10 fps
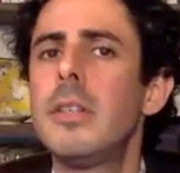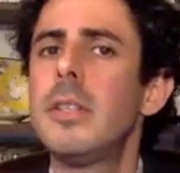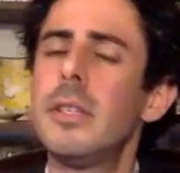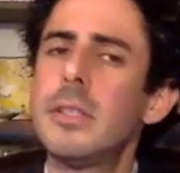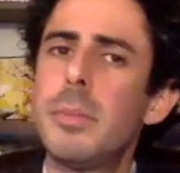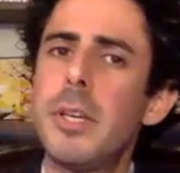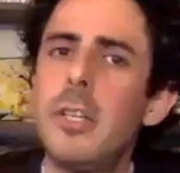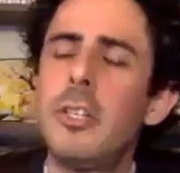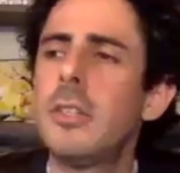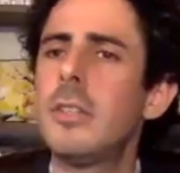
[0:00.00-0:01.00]
it is,
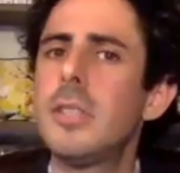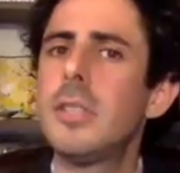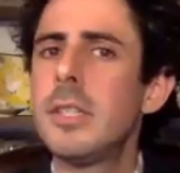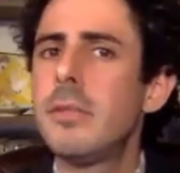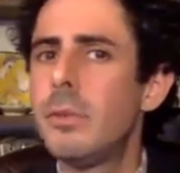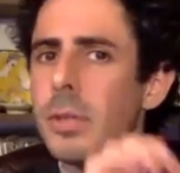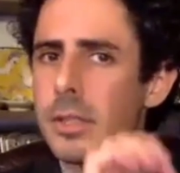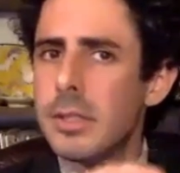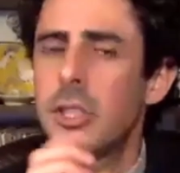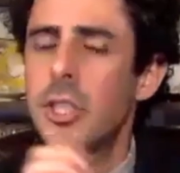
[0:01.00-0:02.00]
patient is hearing
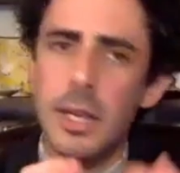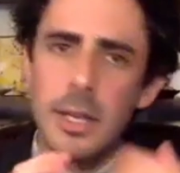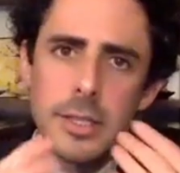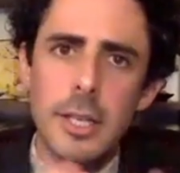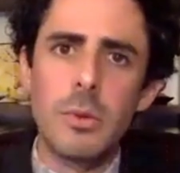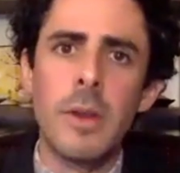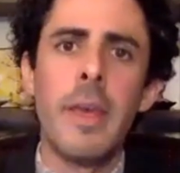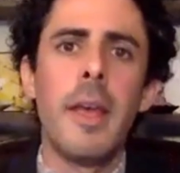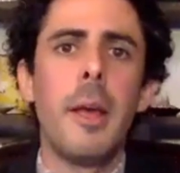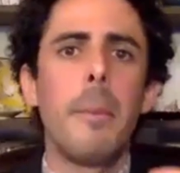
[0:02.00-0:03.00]
voices, check, etc.
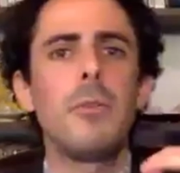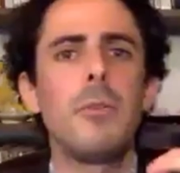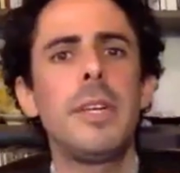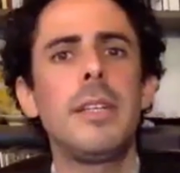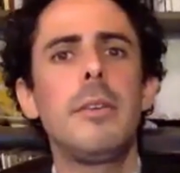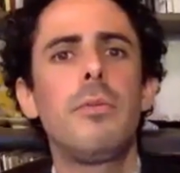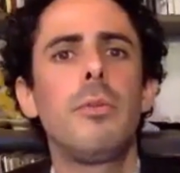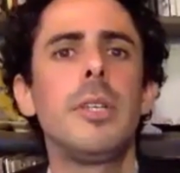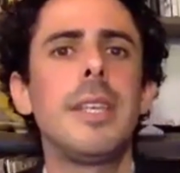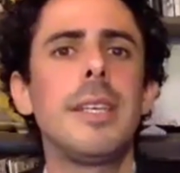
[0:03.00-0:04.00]
But
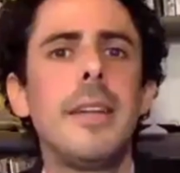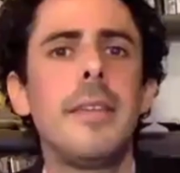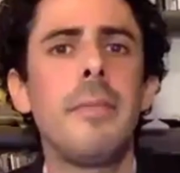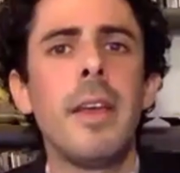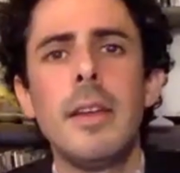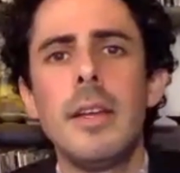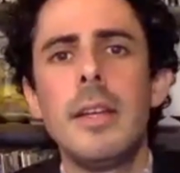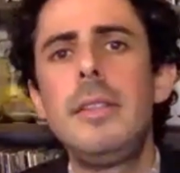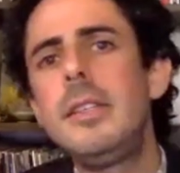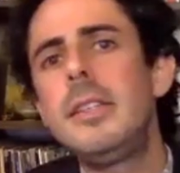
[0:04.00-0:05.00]
Freud says that
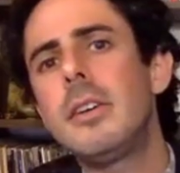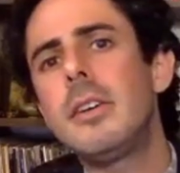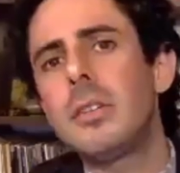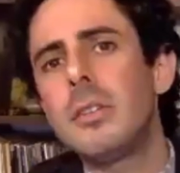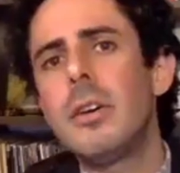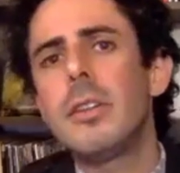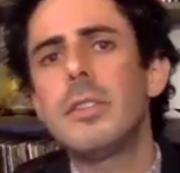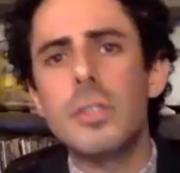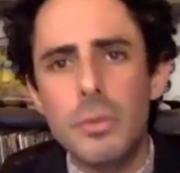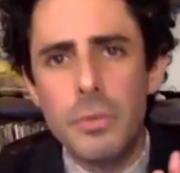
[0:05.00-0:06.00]
these are not
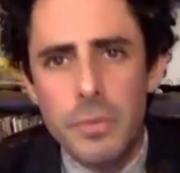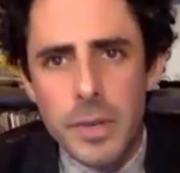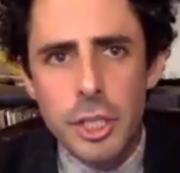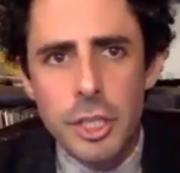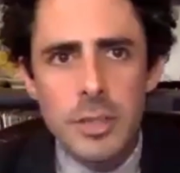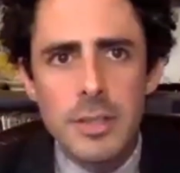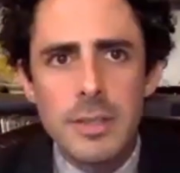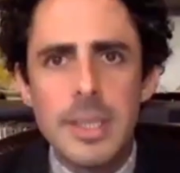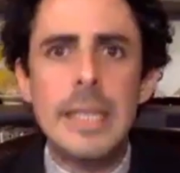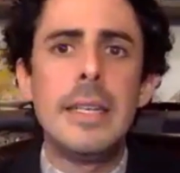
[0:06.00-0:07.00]
sufficient
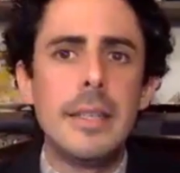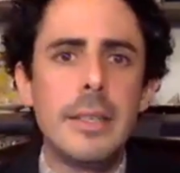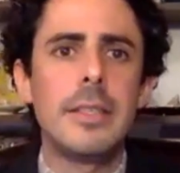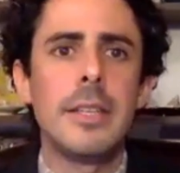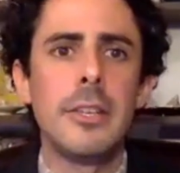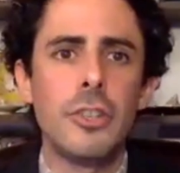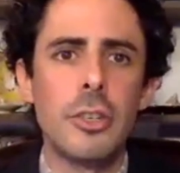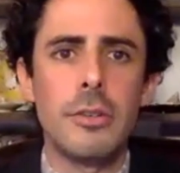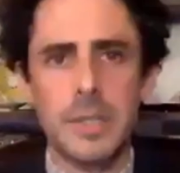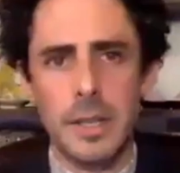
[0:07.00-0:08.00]
in the distinction
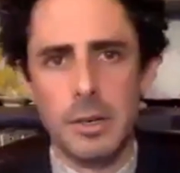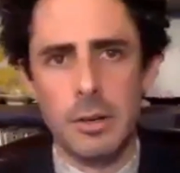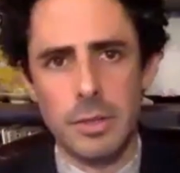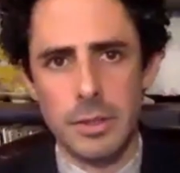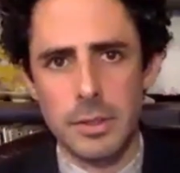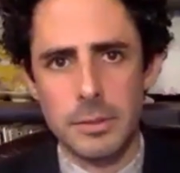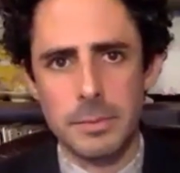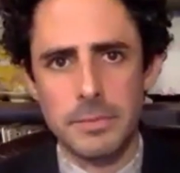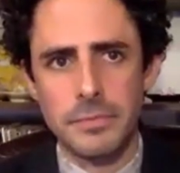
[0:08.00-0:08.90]
of psychosis.